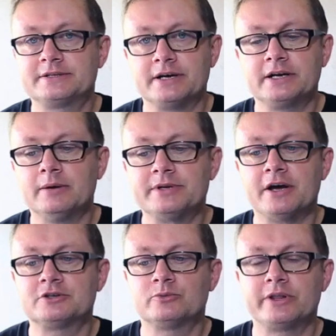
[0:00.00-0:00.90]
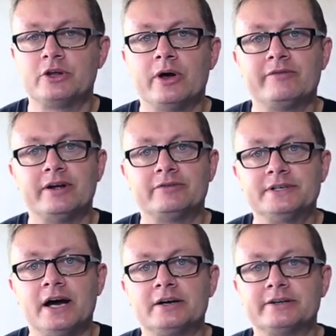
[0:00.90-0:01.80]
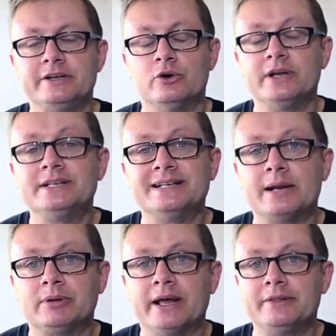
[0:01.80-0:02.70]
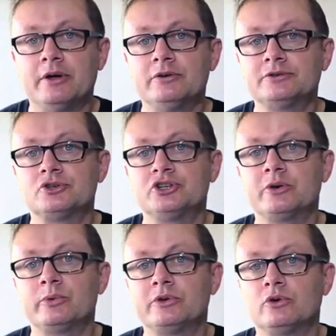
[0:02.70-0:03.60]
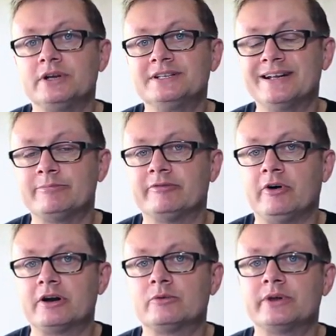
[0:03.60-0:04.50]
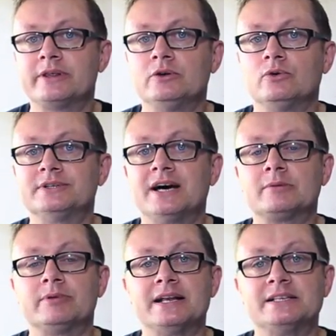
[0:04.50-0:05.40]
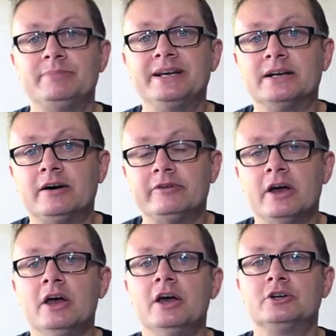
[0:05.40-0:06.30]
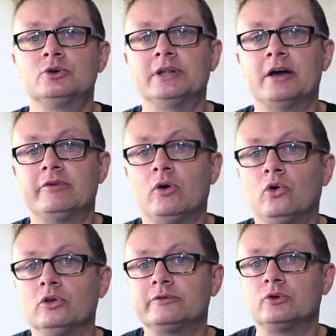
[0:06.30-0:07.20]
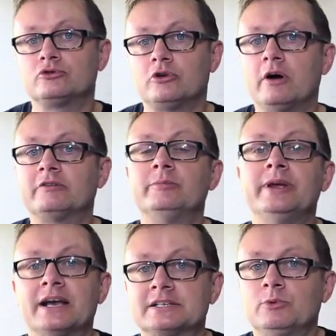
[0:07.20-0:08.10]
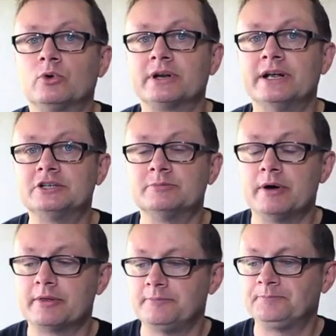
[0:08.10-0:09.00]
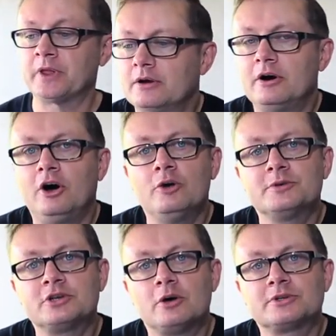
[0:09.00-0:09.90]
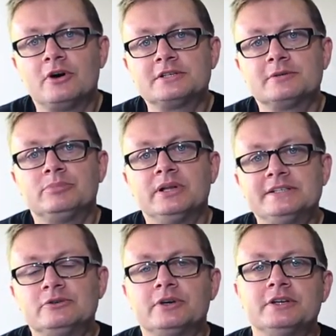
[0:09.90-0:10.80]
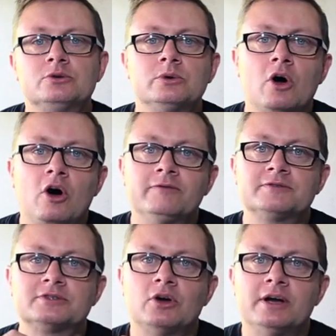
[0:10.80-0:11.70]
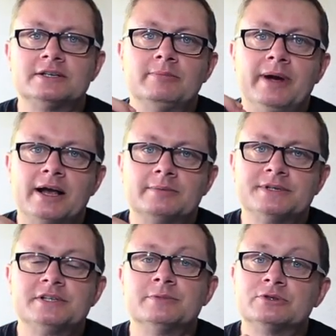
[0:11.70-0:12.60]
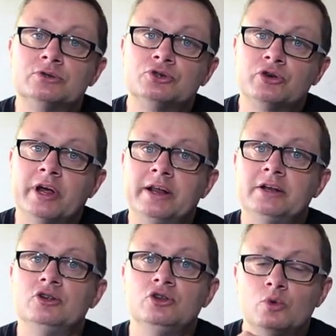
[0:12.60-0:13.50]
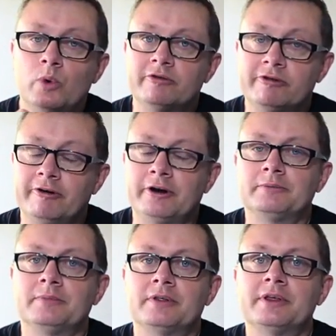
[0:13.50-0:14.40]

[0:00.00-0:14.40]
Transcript: It's going to come down to whether you have enough data in your internet plan though, so check with your internet provider whether your data plan is big enough to allow for all of your drives to be exported each month. I hope this helps, guys. Please look into an off-site backup system as soon as you can. You won't regret it.